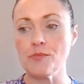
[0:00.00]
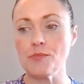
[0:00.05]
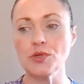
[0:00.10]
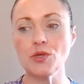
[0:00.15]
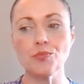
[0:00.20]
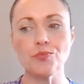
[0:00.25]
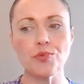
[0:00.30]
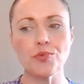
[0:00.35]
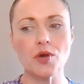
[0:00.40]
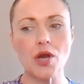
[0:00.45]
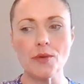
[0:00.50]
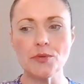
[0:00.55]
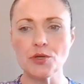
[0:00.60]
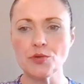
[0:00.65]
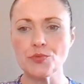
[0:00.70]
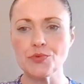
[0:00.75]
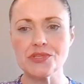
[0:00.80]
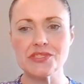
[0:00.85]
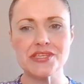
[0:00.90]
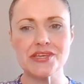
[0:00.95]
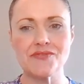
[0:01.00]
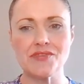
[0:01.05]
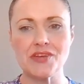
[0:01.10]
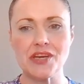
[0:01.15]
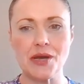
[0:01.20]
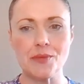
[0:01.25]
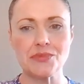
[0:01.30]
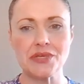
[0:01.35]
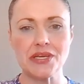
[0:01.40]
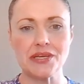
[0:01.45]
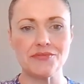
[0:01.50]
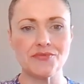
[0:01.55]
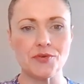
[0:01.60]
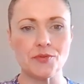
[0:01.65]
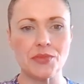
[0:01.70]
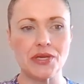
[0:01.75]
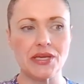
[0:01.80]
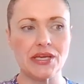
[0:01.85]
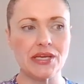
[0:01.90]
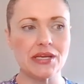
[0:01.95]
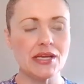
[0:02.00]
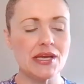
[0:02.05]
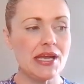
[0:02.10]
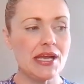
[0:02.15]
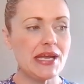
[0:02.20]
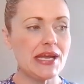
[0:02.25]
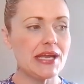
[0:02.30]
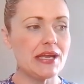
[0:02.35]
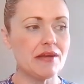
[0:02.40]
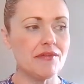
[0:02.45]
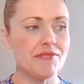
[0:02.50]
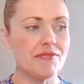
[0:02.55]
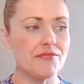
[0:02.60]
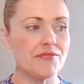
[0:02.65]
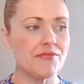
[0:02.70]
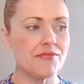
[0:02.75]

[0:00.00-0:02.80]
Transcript: You'll probably receive an update from me if